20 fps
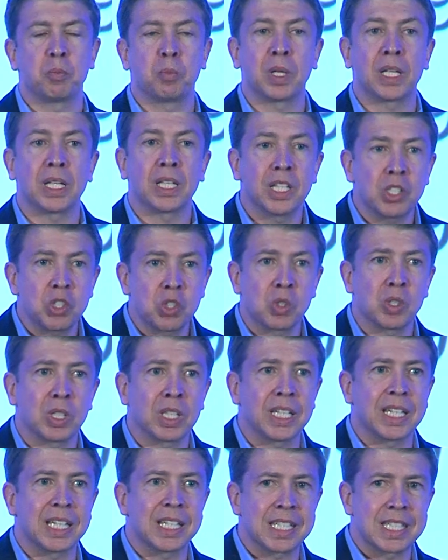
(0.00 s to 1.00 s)
But
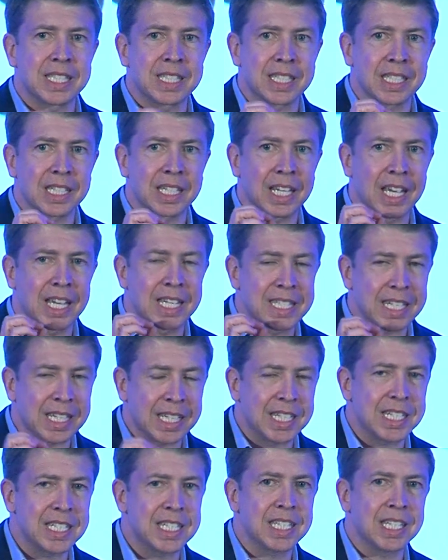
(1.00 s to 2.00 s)
literally, it's as
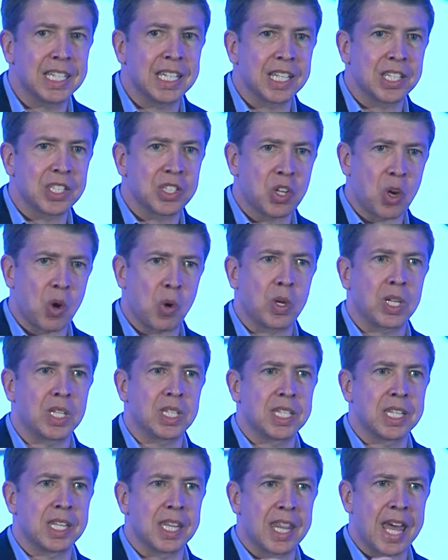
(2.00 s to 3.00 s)
easy as going
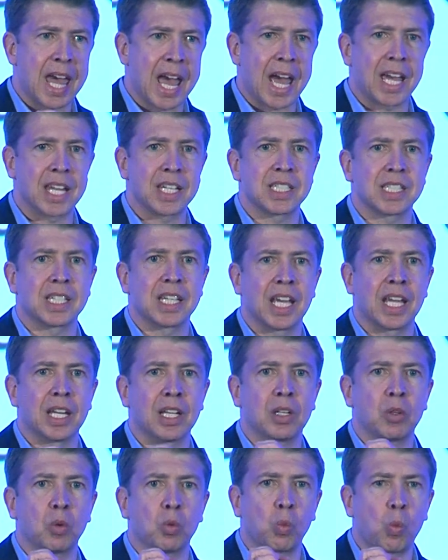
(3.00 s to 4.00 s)
to that
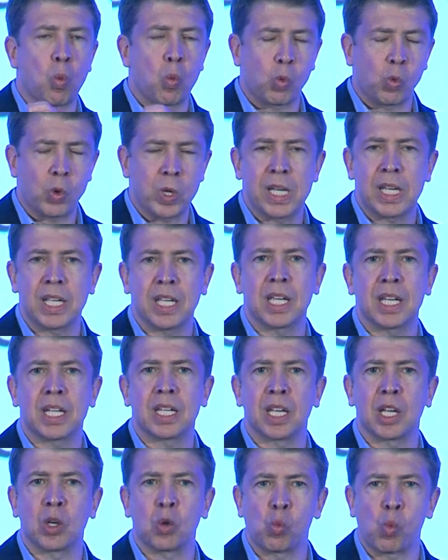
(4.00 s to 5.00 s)
and reading
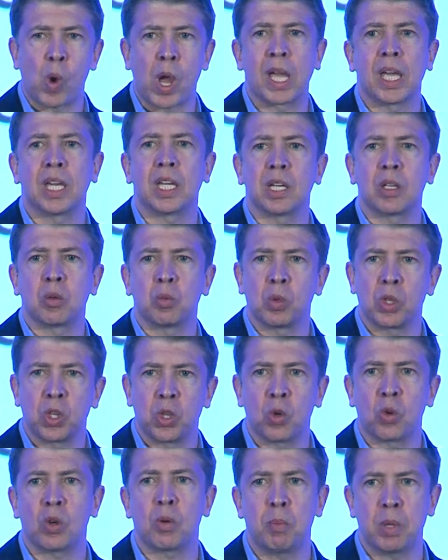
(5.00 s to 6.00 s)
it and weighing in with
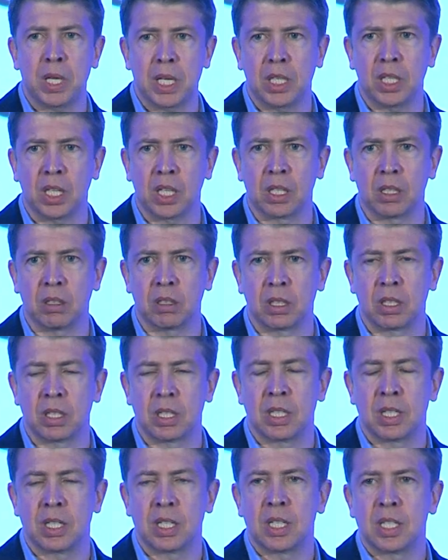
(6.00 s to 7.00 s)
your opinion
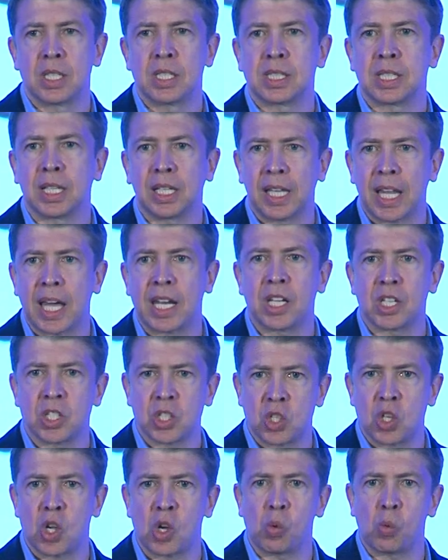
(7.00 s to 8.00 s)
to let
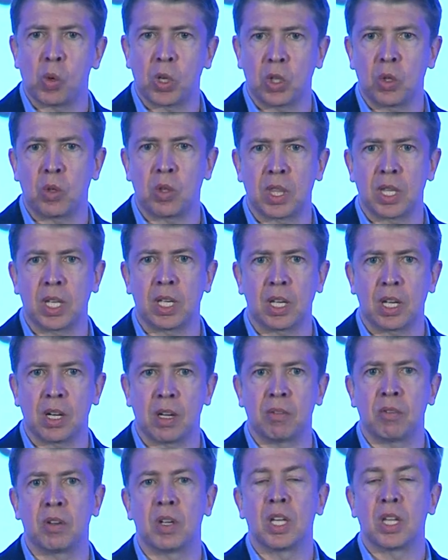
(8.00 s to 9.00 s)
us know what you think
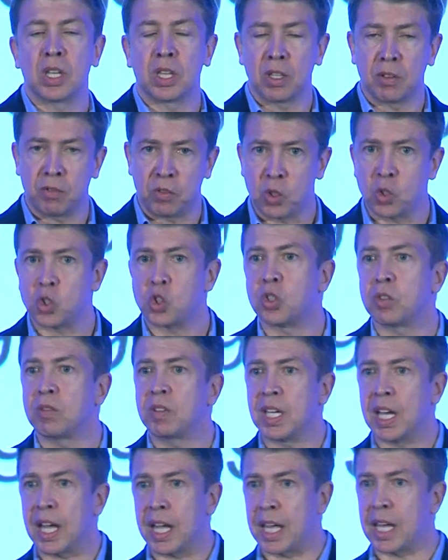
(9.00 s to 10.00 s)
of the future
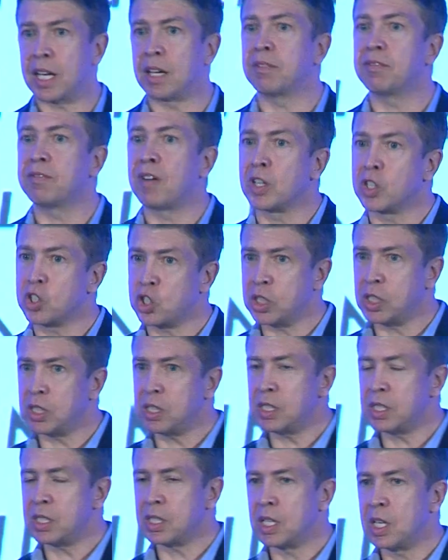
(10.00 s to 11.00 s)
of the IANA
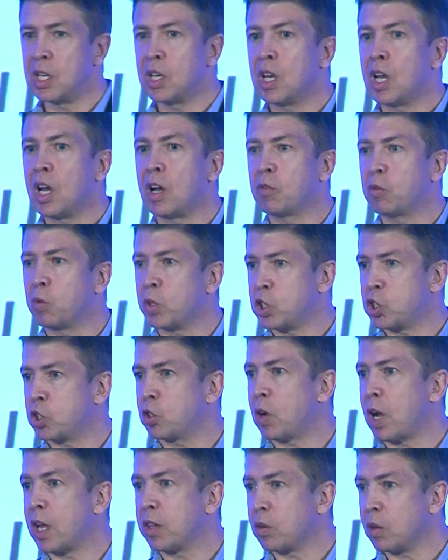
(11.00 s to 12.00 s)
functions, of which
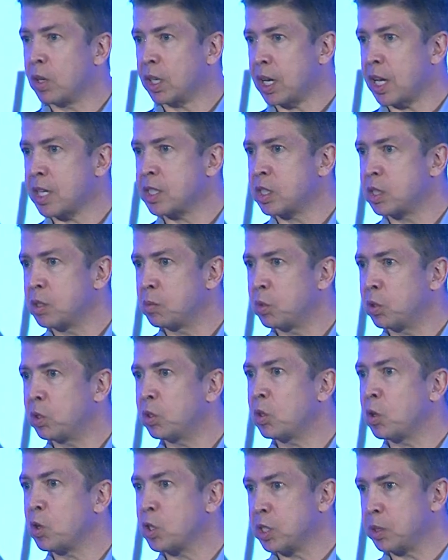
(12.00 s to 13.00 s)
you're either a
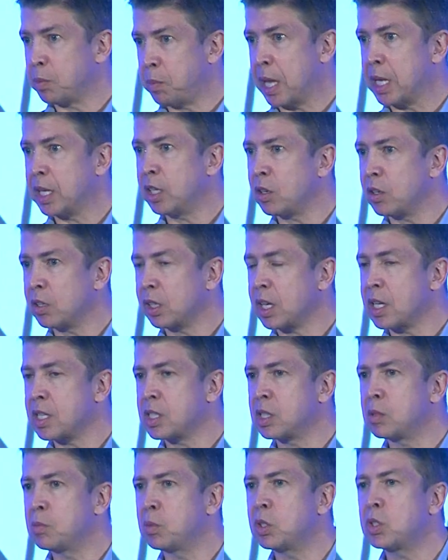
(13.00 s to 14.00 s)
customer or dependent on
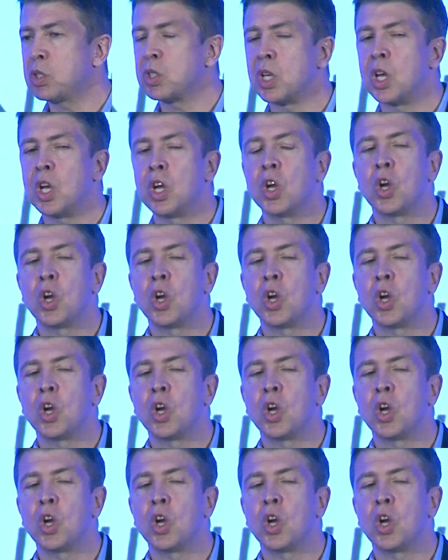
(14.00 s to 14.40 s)
customers,